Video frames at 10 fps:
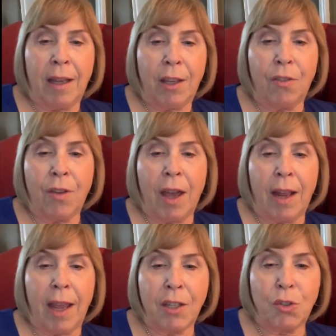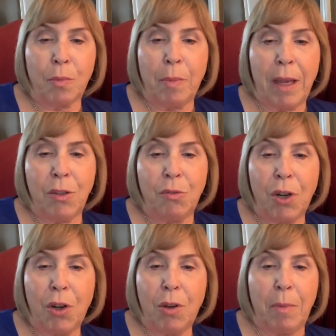you've got an extra
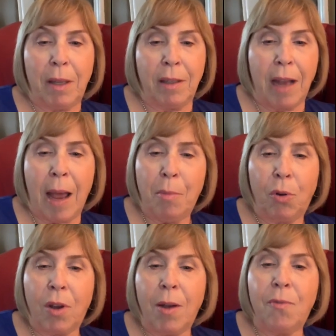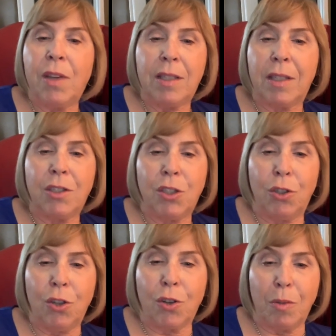bedroom and I'm going to come visit you.
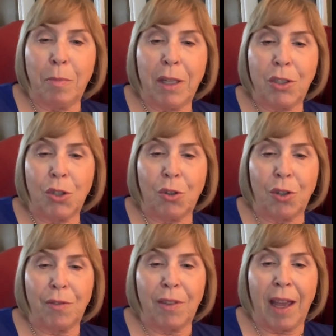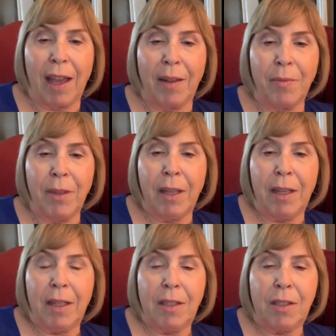You can be assured of that.
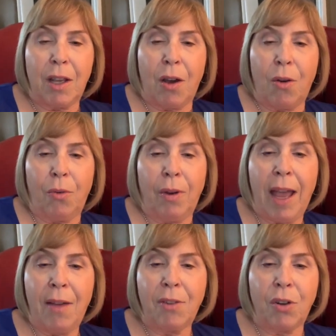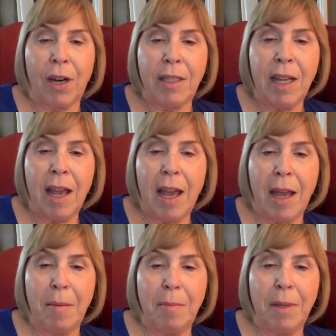So have a great
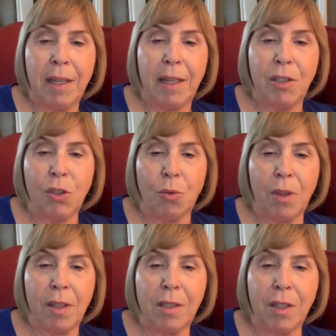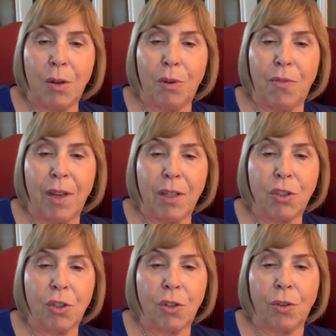time. Enjoy this new
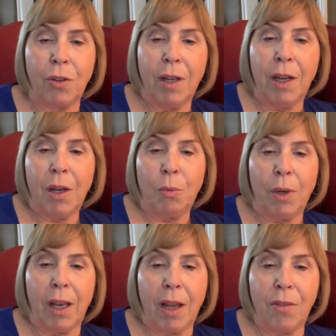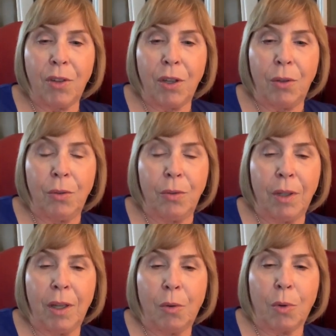adventure. We love you.
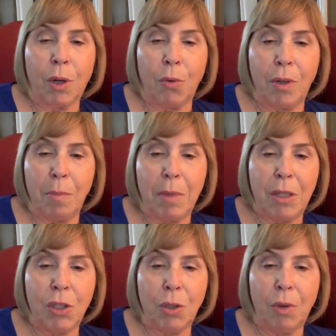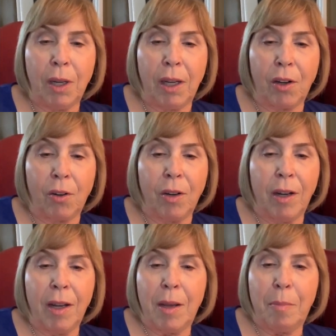We're going to miss you here,
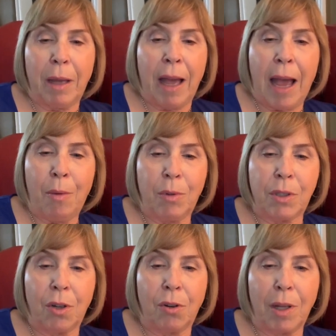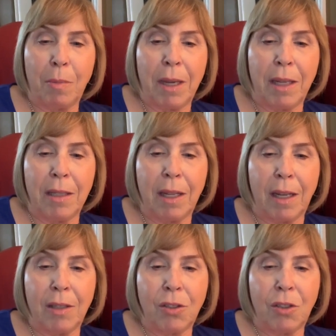but I will certainly be in
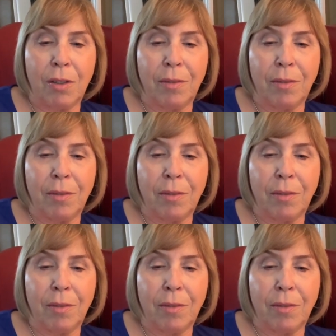touch.